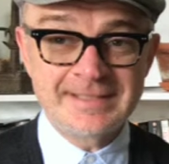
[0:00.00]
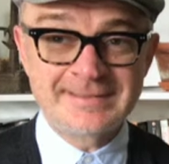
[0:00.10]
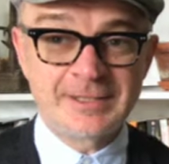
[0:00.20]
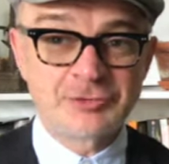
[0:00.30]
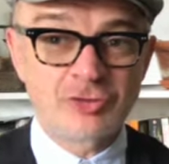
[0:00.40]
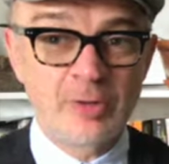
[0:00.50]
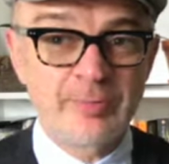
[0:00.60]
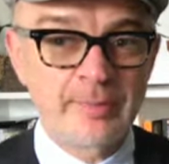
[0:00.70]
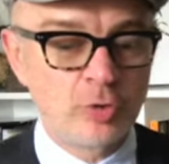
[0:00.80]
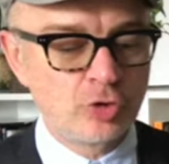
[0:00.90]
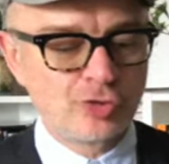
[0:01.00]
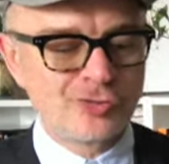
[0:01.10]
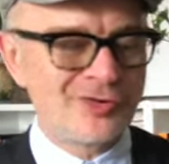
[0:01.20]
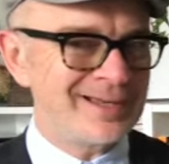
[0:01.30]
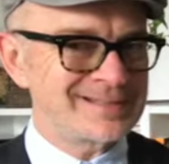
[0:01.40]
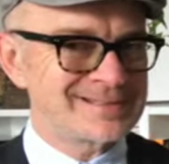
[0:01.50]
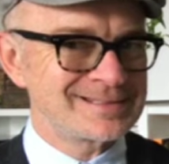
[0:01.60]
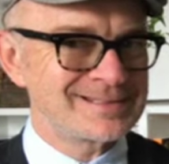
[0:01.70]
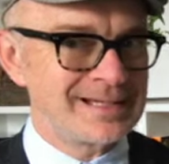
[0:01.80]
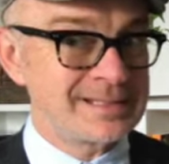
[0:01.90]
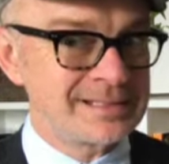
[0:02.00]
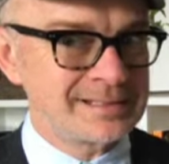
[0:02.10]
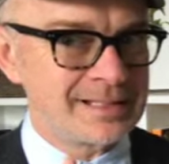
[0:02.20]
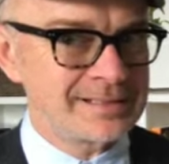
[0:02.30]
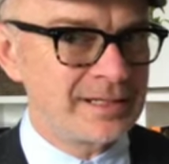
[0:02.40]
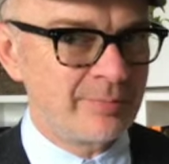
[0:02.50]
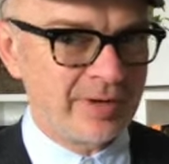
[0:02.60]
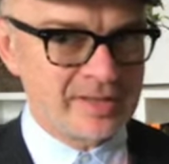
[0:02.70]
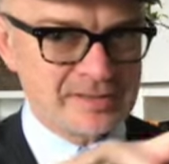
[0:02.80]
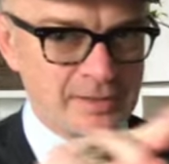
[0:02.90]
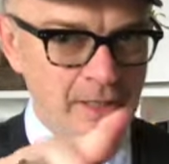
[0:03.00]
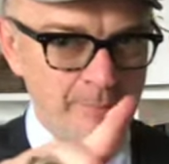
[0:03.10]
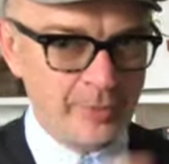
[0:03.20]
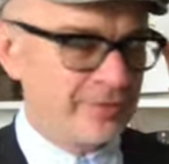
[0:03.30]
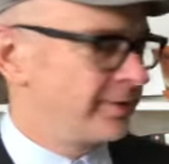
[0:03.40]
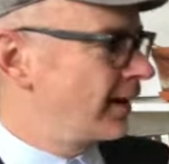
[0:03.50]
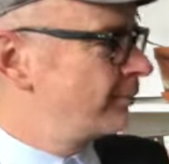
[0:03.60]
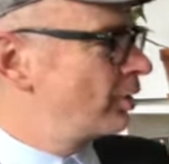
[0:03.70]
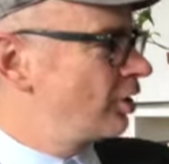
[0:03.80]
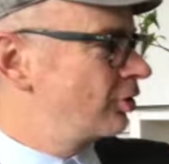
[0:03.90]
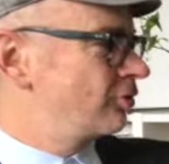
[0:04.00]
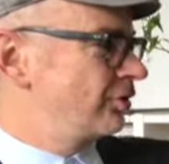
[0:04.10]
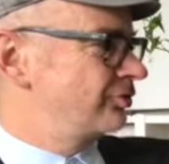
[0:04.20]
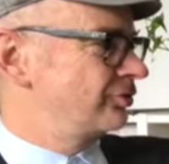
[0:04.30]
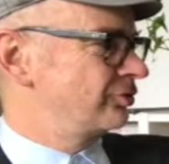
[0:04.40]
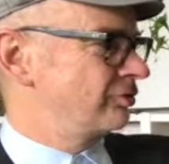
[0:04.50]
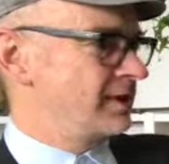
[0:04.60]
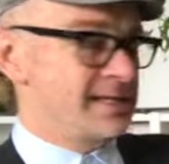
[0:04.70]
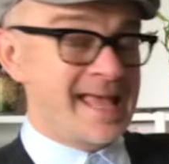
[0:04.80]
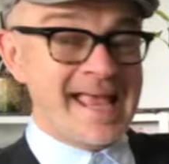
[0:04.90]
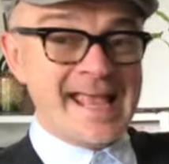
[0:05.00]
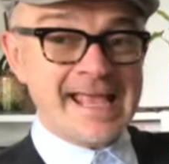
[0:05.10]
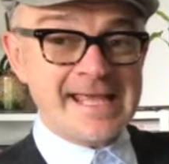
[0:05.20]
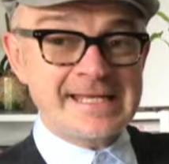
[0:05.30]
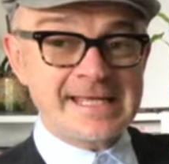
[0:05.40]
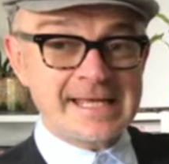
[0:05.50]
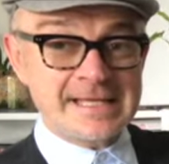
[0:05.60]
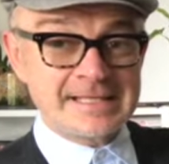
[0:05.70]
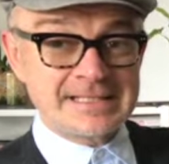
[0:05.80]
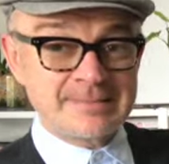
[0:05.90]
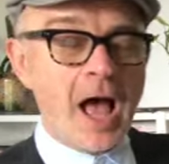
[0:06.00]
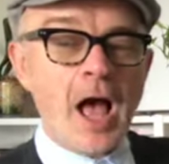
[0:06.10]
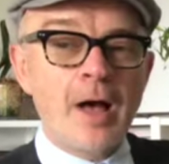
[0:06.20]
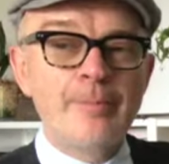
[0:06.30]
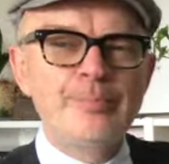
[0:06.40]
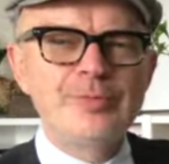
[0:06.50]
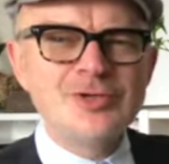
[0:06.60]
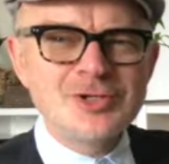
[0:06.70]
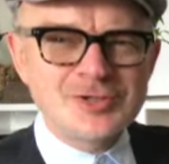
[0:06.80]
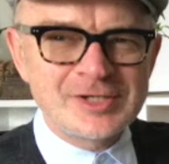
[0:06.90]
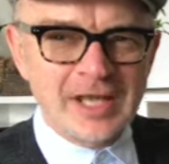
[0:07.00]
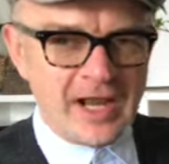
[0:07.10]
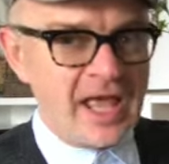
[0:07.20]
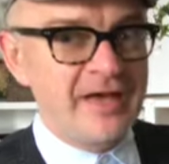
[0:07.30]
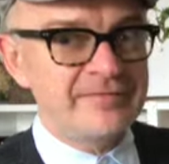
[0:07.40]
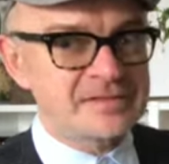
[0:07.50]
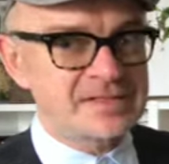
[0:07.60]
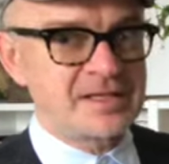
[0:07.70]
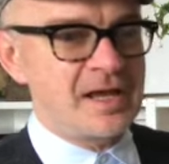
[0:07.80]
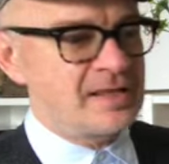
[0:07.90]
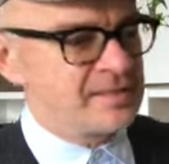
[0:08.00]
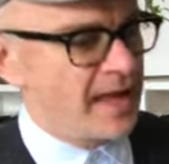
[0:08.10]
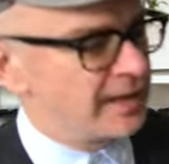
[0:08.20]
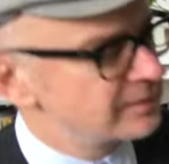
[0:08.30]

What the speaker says: Dendrobium Euryalus. I think that's how you pronounce it. I'll put the name across the screen. It is a beauty, and I have to say that